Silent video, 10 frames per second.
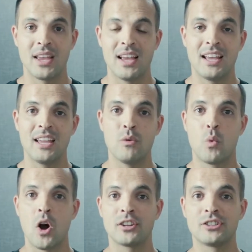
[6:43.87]
He
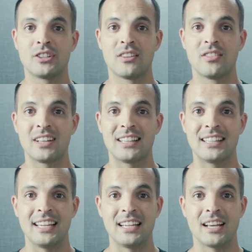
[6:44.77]
washed us
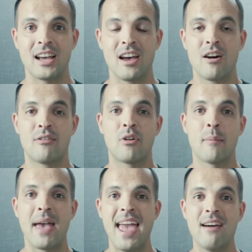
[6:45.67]
clean
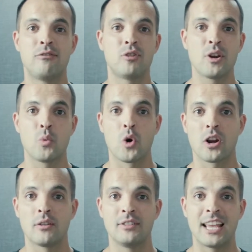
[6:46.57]
from every
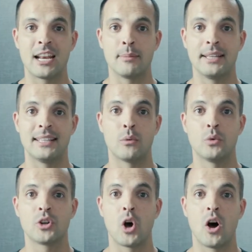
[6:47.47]
work of the enemy that
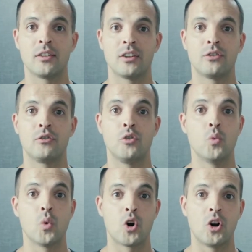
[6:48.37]
would cause us to
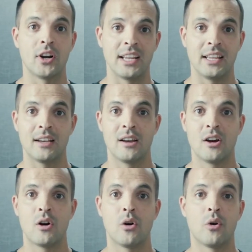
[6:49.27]
worry
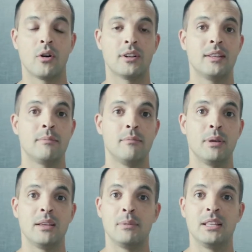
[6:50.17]
or be,
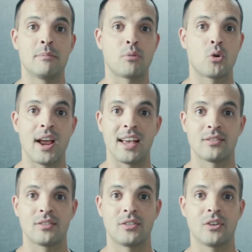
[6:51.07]
be
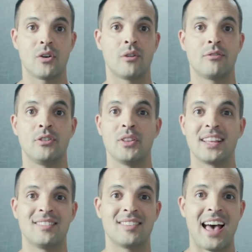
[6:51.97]
depressed or feel
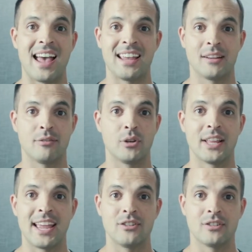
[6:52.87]
anxiety, feel
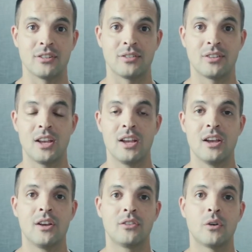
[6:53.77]
anxious.
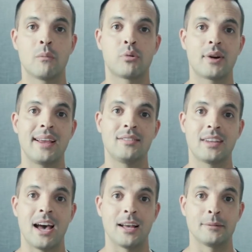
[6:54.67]
So praise
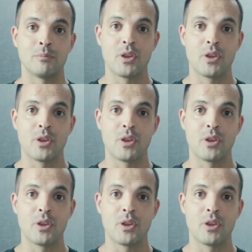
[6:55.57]
God.